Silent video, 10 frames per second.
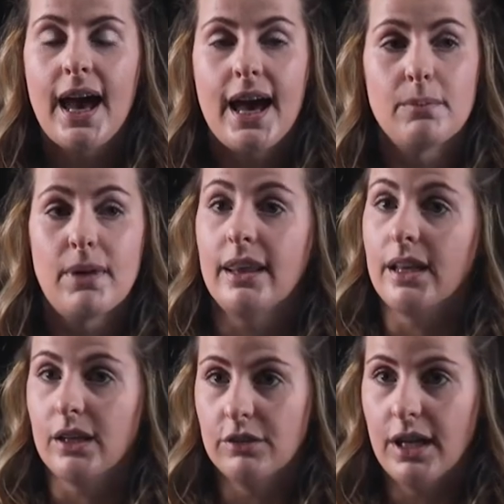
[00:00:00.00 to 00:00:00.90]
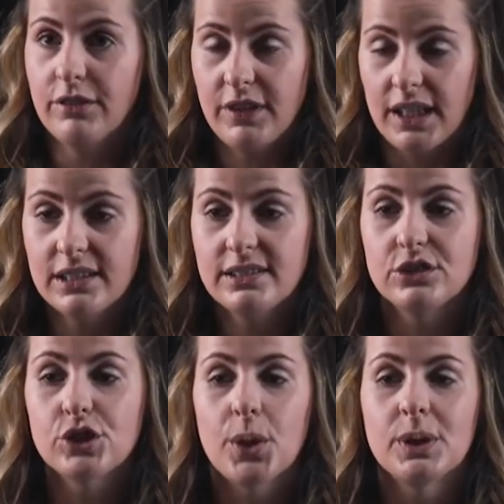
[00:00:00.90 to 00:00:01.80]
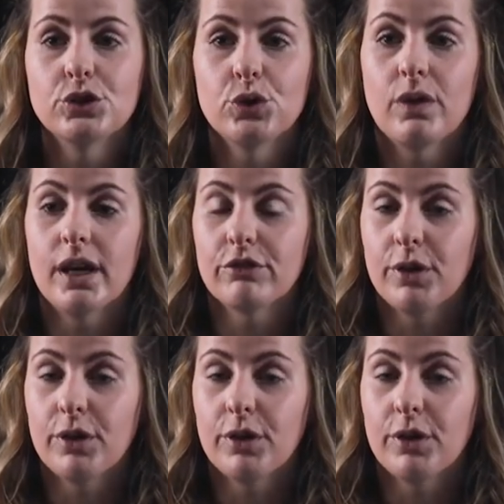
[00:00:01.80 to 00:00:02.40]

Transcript: and then a fetus is going to run